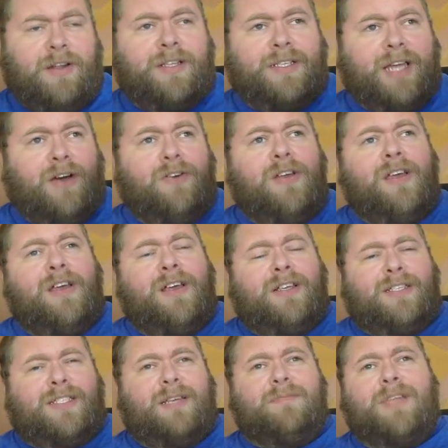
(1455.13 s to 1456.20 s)
is how
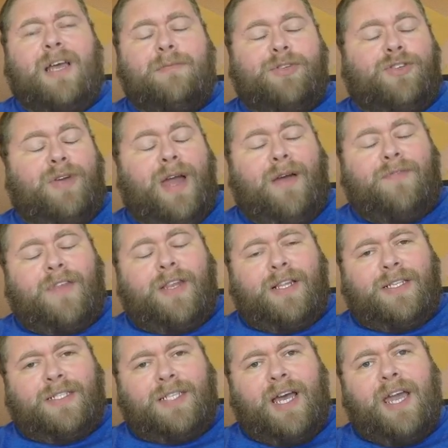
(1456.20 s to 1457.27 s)
sometimes you have to
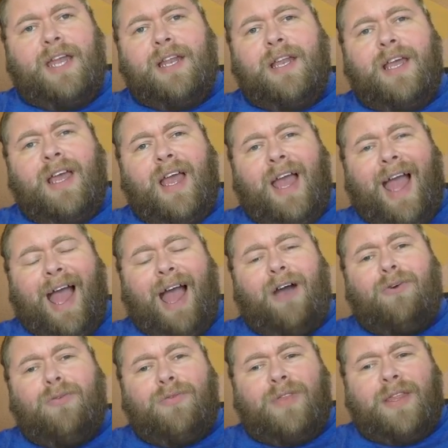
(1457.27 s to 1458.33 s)
design
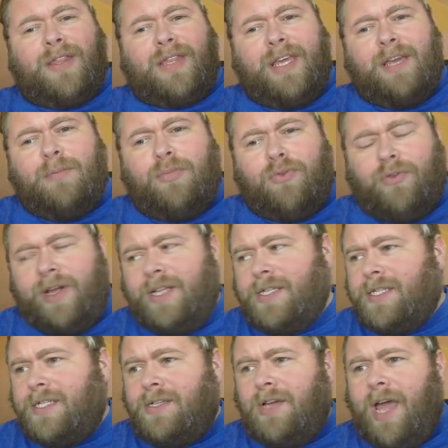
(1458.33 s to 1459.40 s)
how the thing
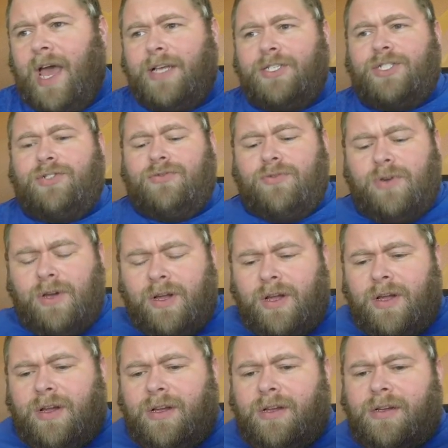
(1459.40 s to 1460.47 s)
prints as you
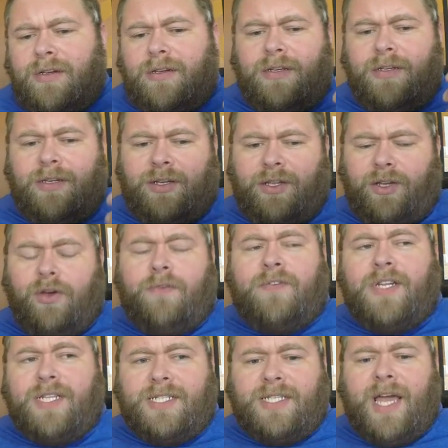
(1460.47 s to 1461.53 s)
have
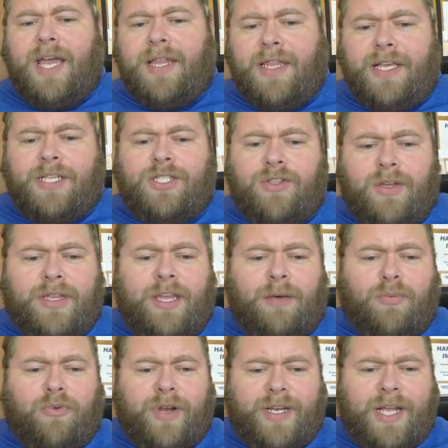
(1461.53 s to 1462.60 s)
to design things so that they'll
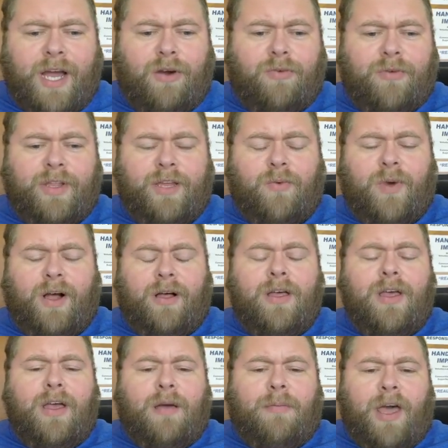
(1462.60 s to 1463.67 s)
print out really well.
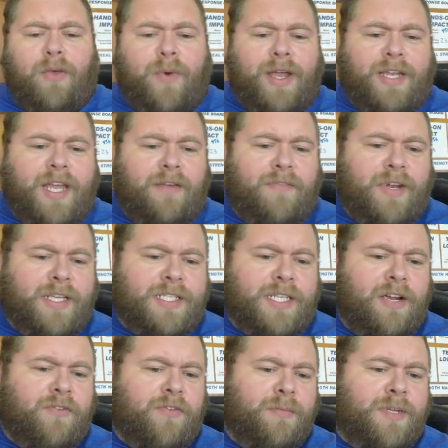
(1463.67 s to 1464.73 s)
By the way, Devin is
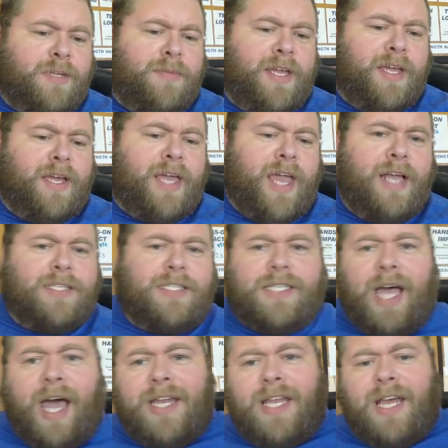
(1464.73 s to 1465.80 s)
here from Topeka, Kansas.
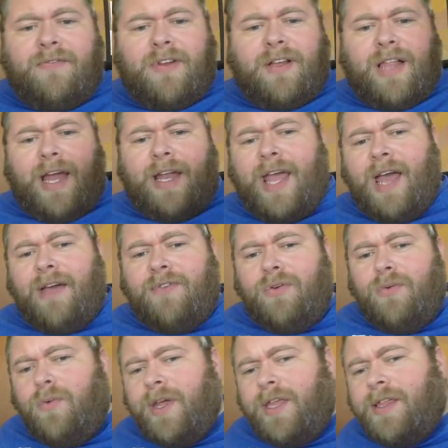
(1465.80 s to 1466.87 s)
Hi, Devin. Glad to have you
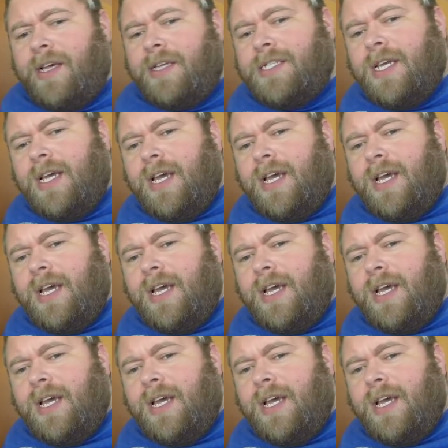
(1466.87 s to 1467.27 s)
with us.